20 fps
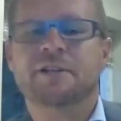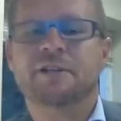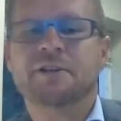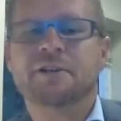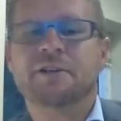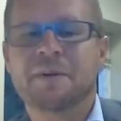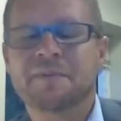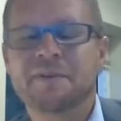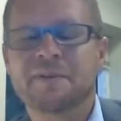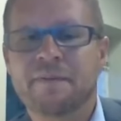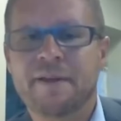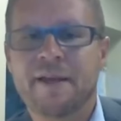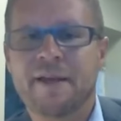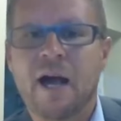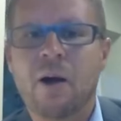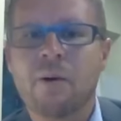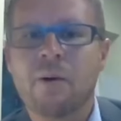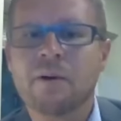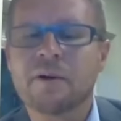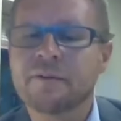in terms of
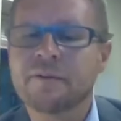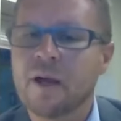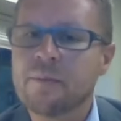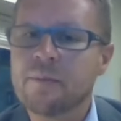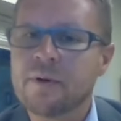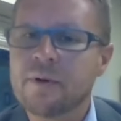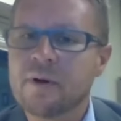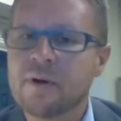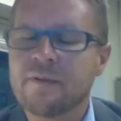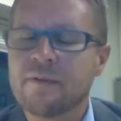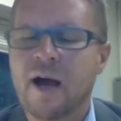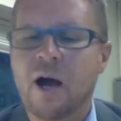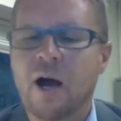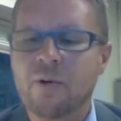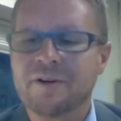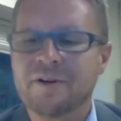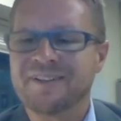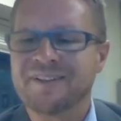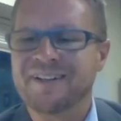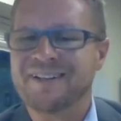the hour number of
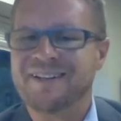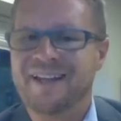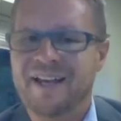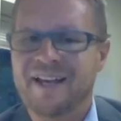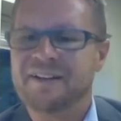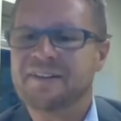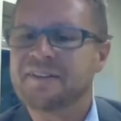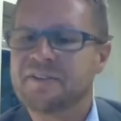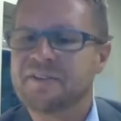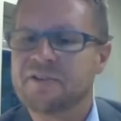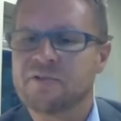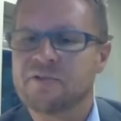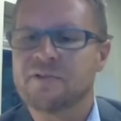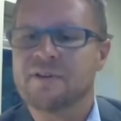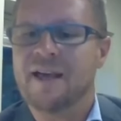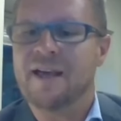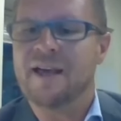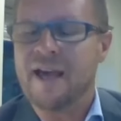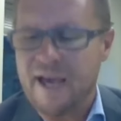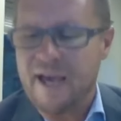hours a day a
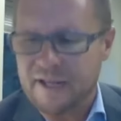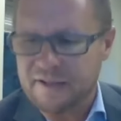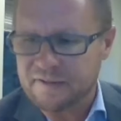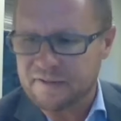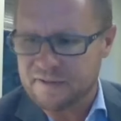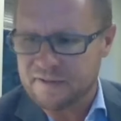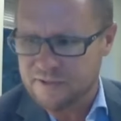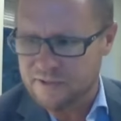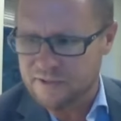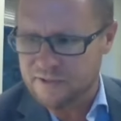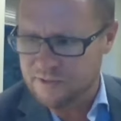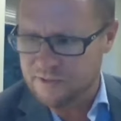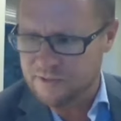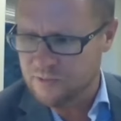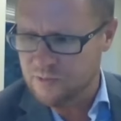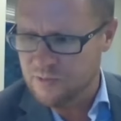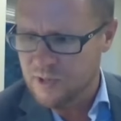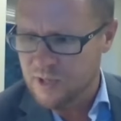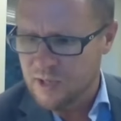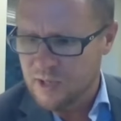student has
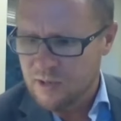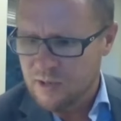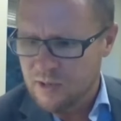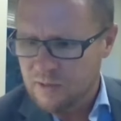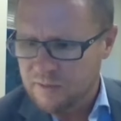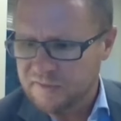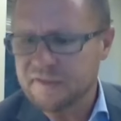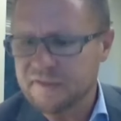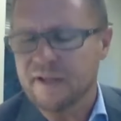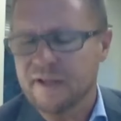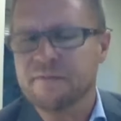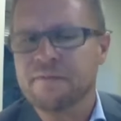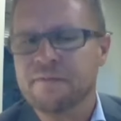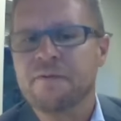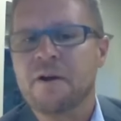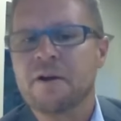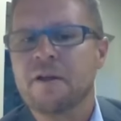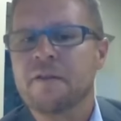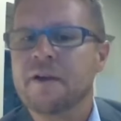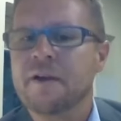to sit in
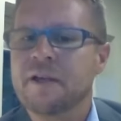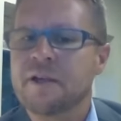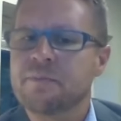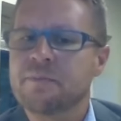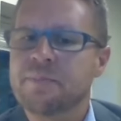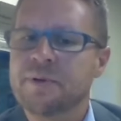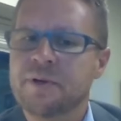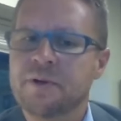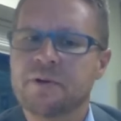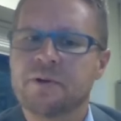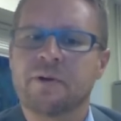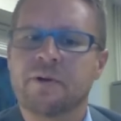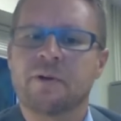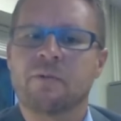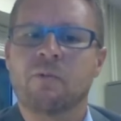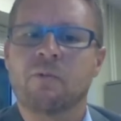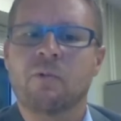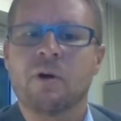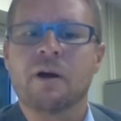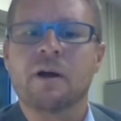front of the computer
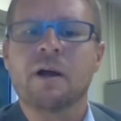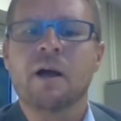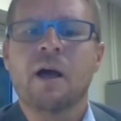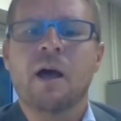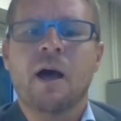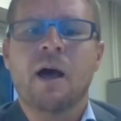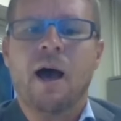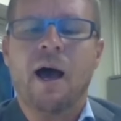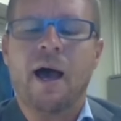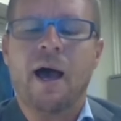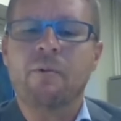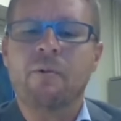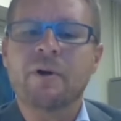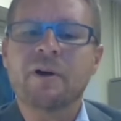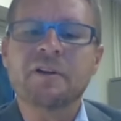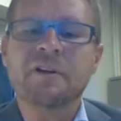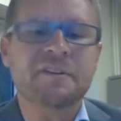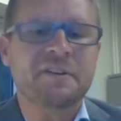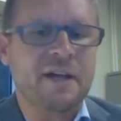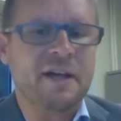and work. I
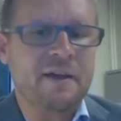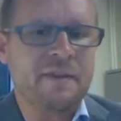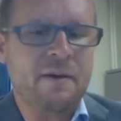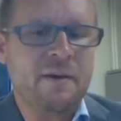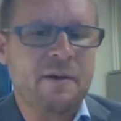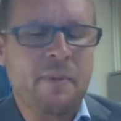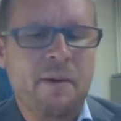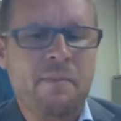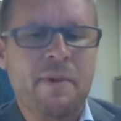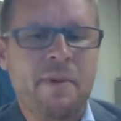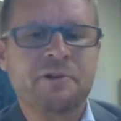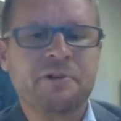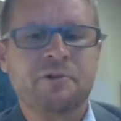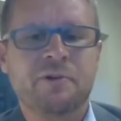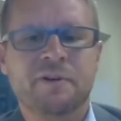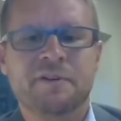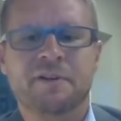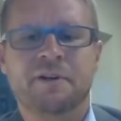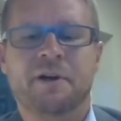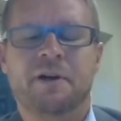will say that my
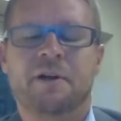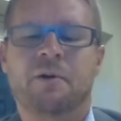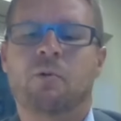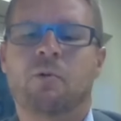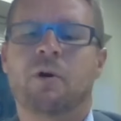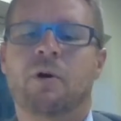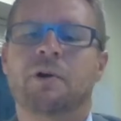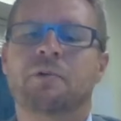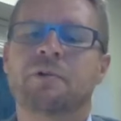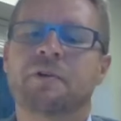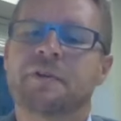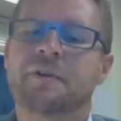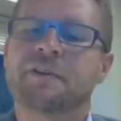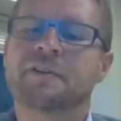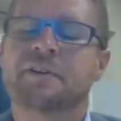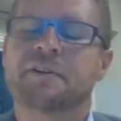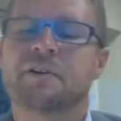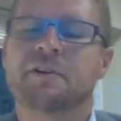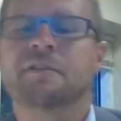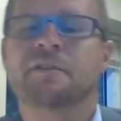mentors are going to work with the
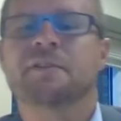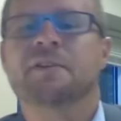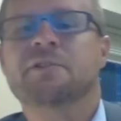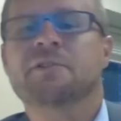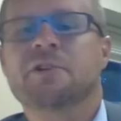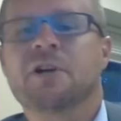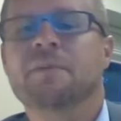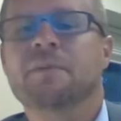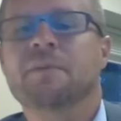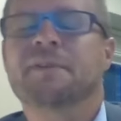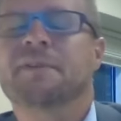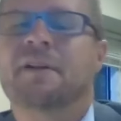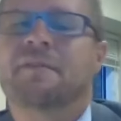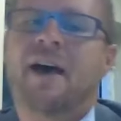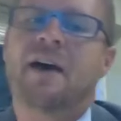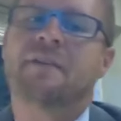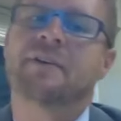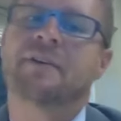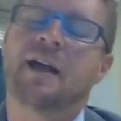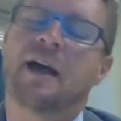students in terms of
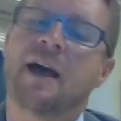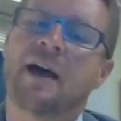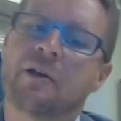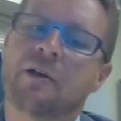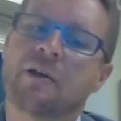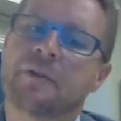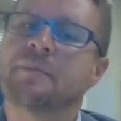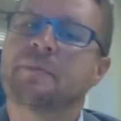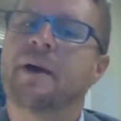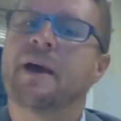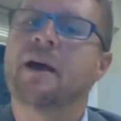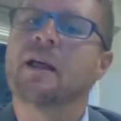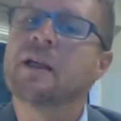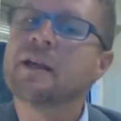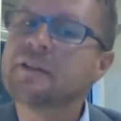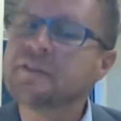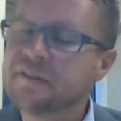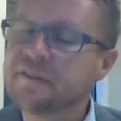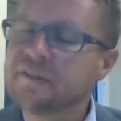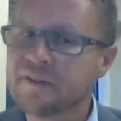having a healthy
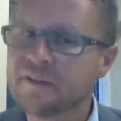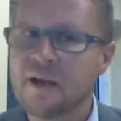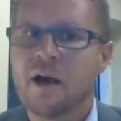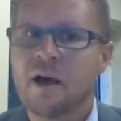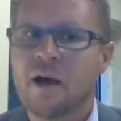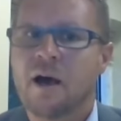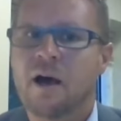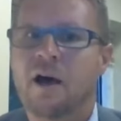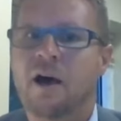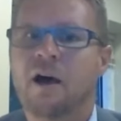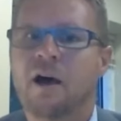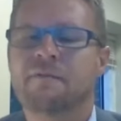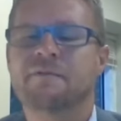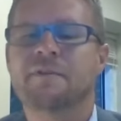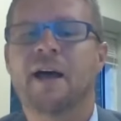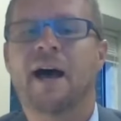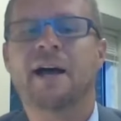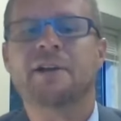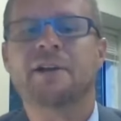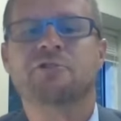balance of
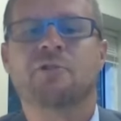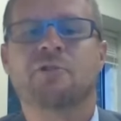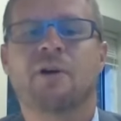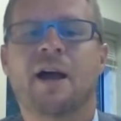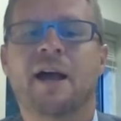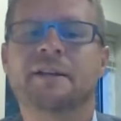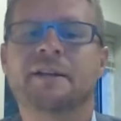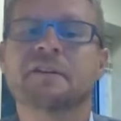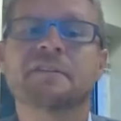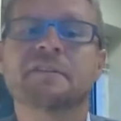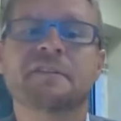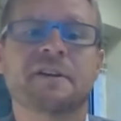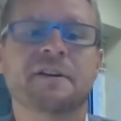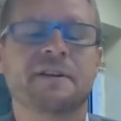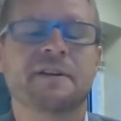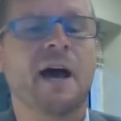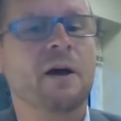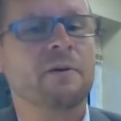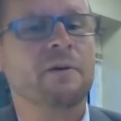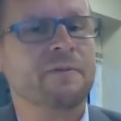not trying to
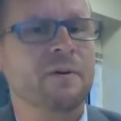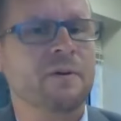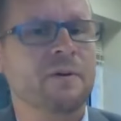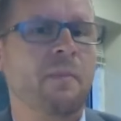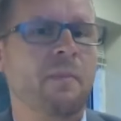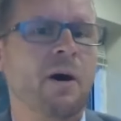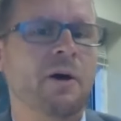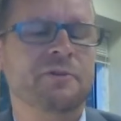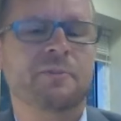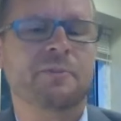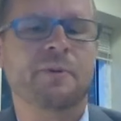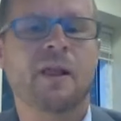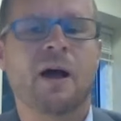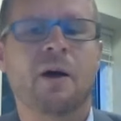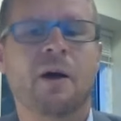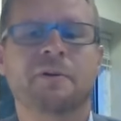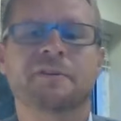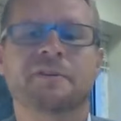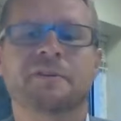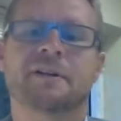sit down for multiple
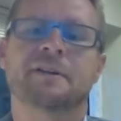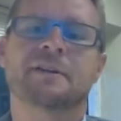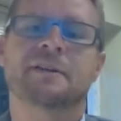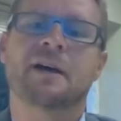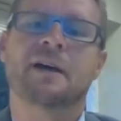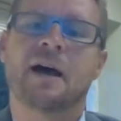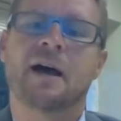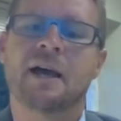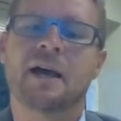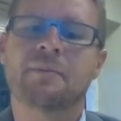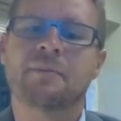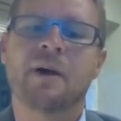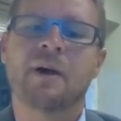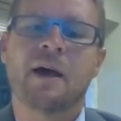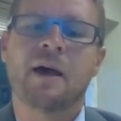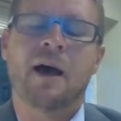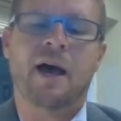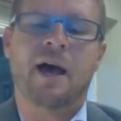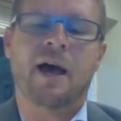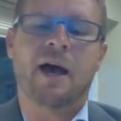hours at a time.
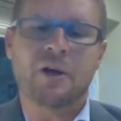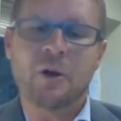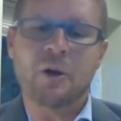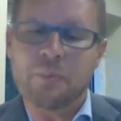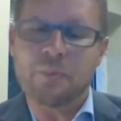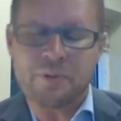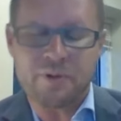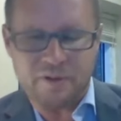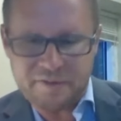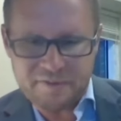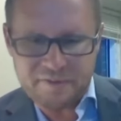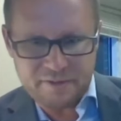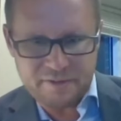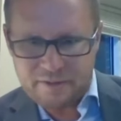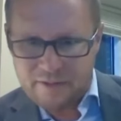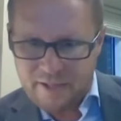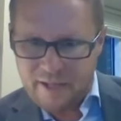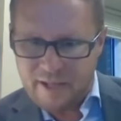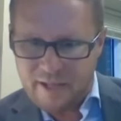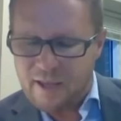I know
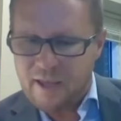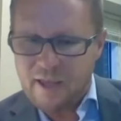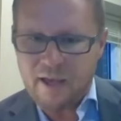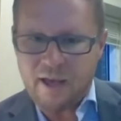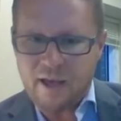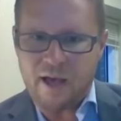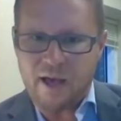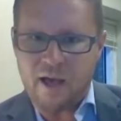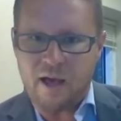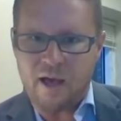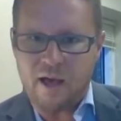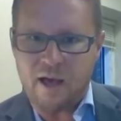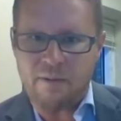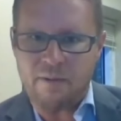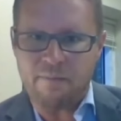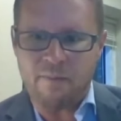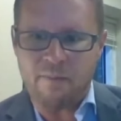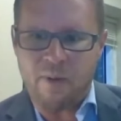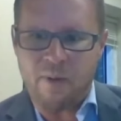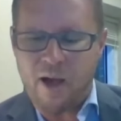personally,
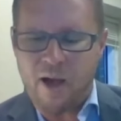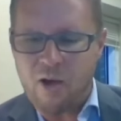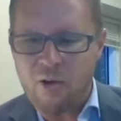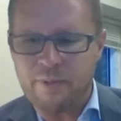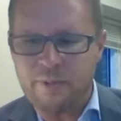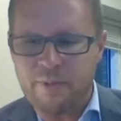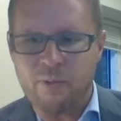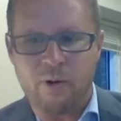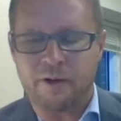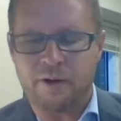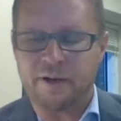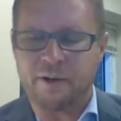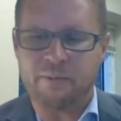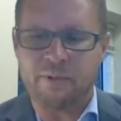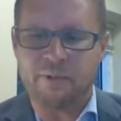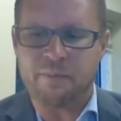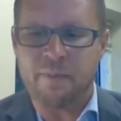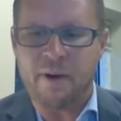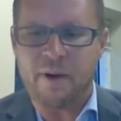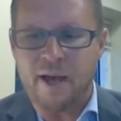um, I'll be working
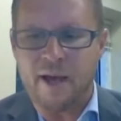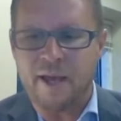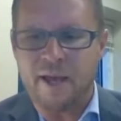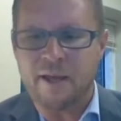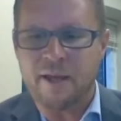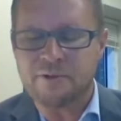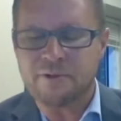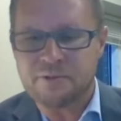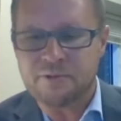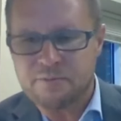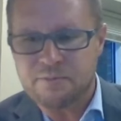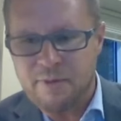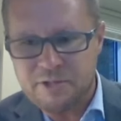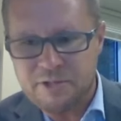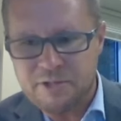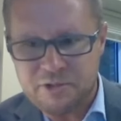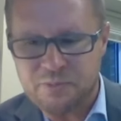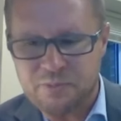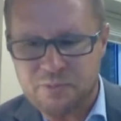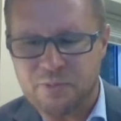with my
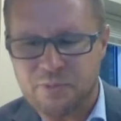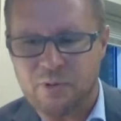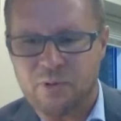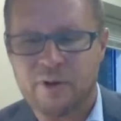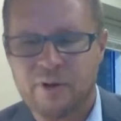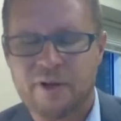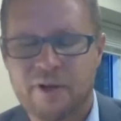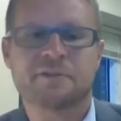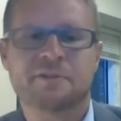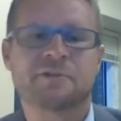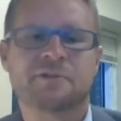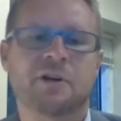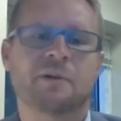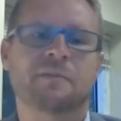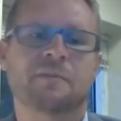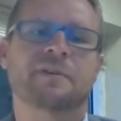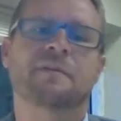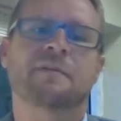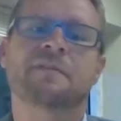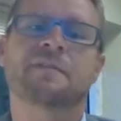my two boys in
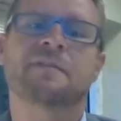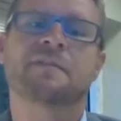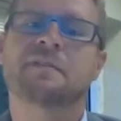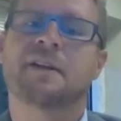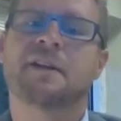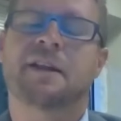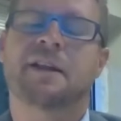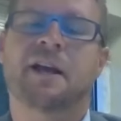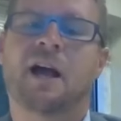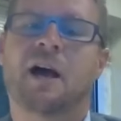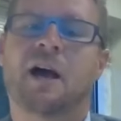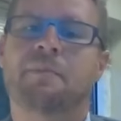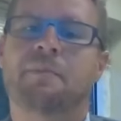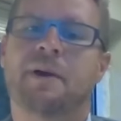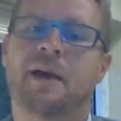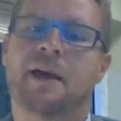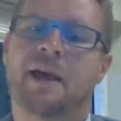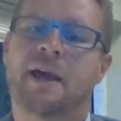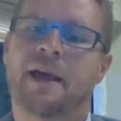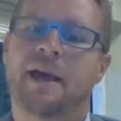terms of setting up
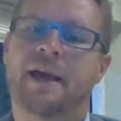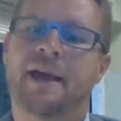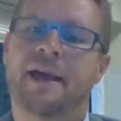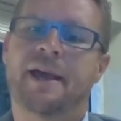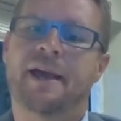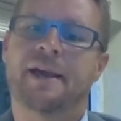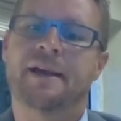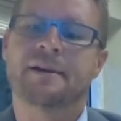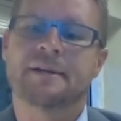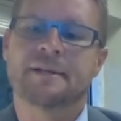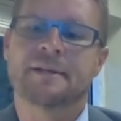a